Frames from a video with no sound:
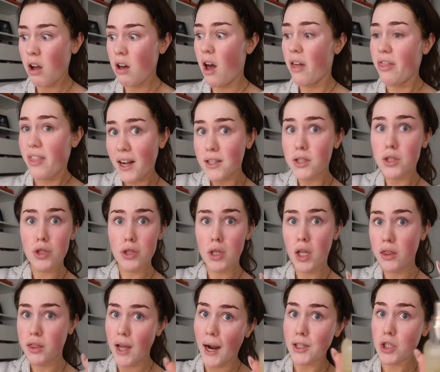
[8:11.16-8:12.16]
And
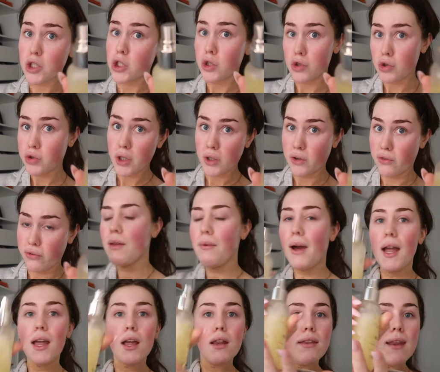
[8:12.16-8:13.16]
that's the truth.
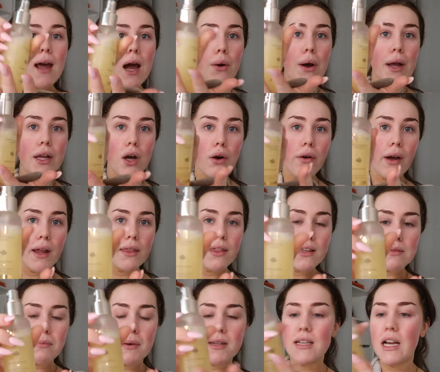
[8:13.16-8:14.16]
Anyway, now I go in.
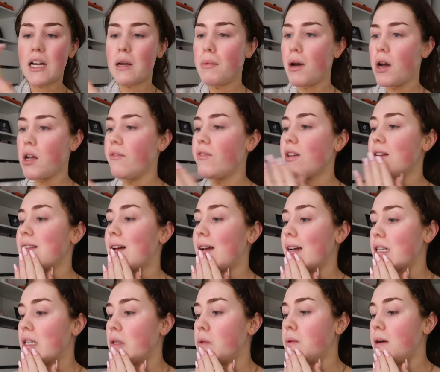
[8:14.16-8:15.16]
This is my second bottle of this. I
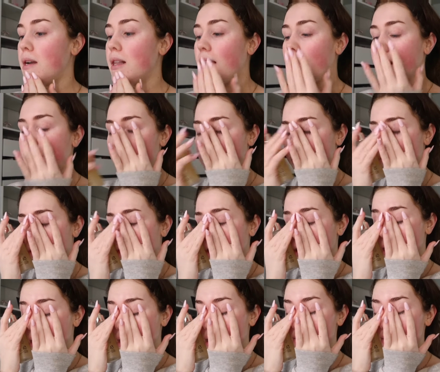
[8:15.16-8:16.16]
actually really like it.
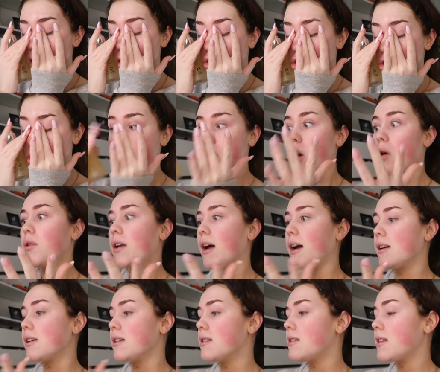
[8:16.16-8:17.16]
It smells so
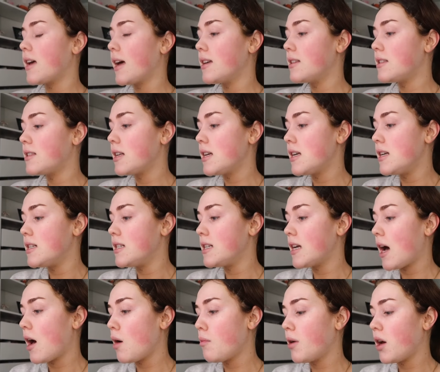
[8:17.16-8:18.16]
nice. It's the
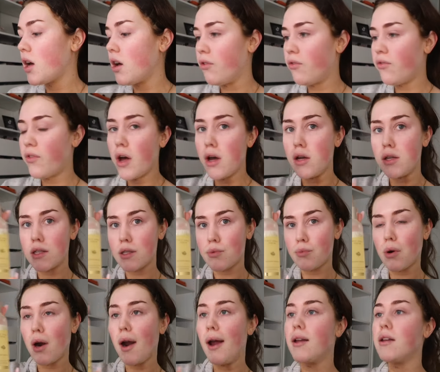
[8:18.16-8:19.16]
D'Alba First
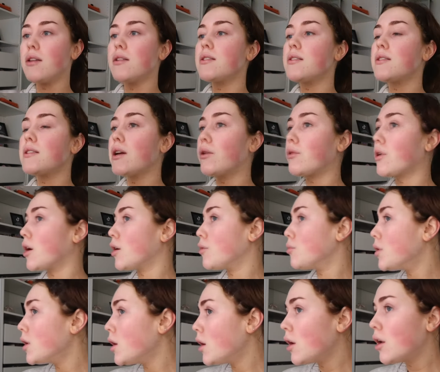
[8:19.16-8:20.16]
Spray
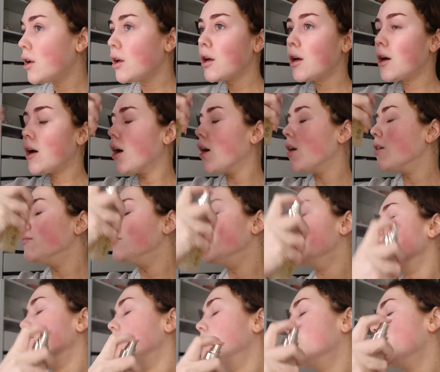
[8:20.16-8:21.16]
Serum.
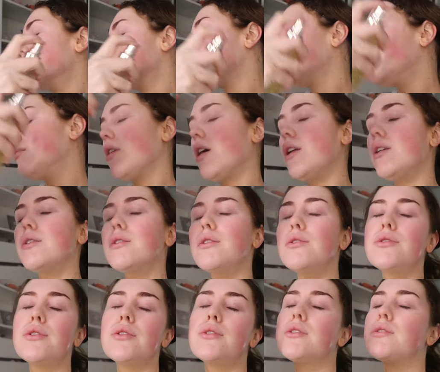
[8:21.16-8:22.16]
And I
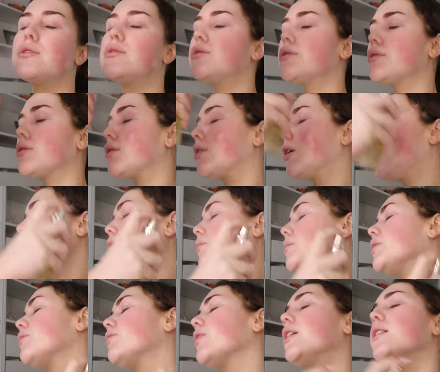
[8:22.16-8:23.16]
literally just drown
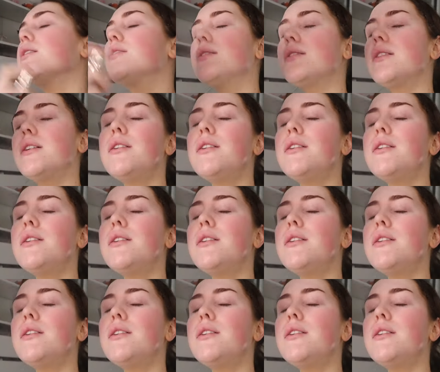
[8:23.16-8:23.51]
my face in